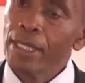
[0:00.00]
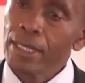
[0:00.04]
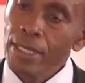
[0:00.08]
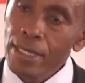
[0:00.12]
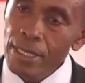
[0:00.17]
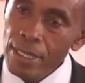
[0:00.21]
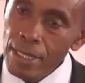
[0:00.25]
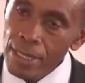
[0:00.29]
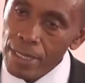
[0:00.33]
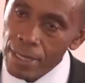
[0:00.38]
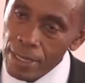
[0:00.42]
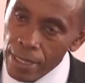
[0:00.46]

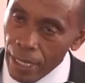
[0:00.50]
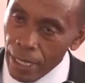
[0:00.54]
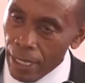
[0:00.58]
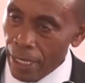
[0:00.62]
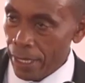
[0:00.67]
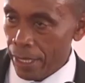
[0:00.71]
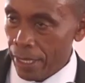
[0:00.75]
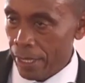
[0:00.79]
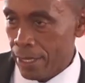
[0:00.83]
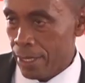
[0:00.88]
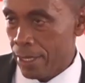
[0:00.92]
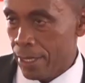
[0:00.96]

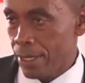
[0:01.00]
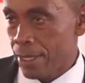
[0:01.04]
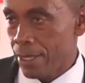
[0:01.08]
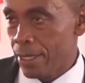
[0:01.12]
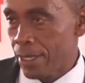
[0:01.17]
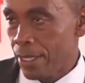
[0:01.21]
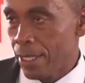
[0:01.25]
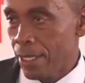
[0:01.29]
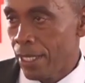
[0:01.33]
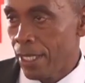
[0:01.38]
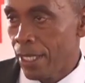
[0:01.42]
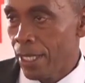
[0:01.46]

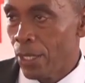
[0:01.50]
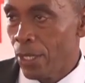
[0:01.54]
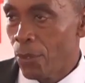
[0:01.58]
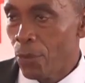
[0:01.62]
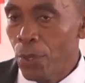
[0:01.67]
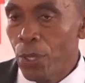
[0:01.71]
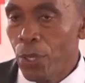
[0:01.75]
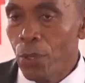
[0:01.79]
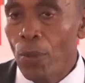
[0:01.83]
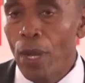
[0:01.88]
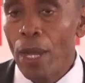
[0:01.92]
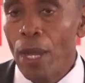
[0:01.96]
salaries
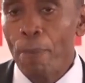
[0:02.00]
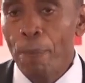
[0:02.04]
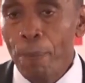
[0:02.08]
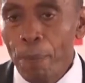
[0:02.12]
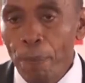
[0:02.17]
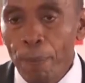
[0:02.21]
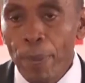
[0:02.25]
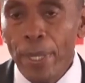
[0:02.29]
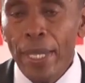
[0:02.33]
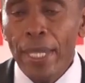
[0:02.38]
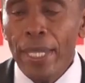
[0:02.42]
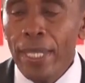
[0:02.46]
we were
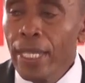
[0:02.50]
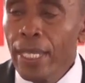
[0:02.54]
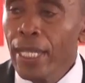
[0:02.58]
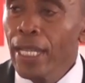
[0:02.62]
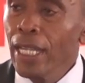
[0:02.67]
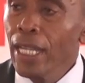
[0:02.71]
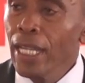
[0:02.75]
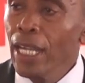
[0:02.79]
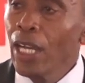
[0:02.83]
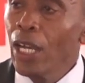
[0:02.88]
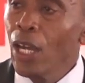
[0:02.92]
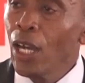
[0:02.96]

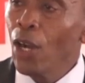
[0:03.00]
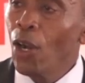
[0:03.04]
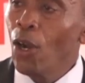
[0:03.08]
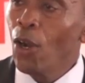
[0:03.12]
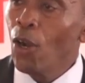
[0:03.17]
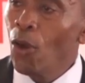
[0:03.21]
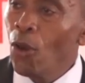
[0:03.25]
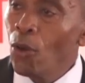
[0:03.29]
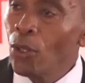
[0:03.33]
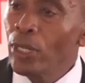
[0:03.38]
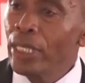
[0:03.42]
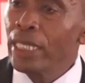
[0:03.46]
paying
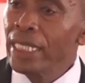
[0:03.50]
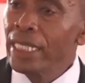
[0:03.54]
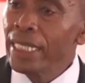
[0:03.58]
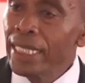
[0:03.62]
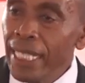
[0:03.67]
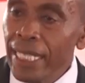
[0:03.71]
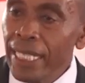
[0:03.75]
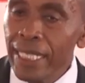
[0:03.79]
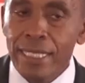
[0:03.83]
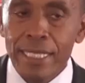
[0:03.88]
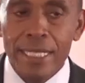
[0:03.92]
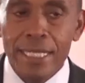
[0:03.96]
on
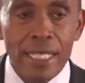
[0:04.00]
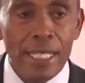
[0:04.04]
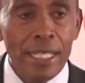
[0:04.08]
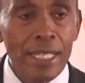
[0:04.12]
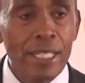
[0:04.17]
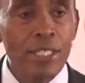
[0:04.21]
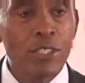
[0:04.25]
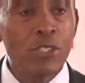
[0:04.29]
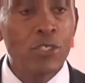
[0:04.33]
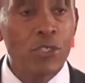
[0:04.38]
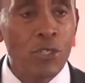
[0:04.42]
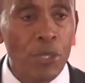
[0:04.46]
debt
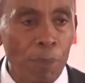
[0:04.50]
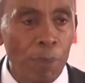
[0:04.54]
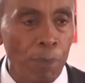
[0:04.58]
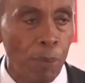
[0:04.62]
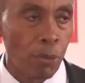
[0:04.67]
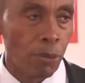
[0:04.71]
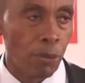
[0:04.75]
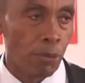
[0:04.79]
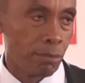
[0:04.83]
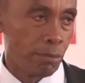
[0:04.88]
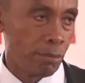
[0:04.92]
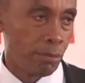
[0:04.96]

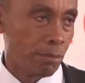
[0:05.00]
triple.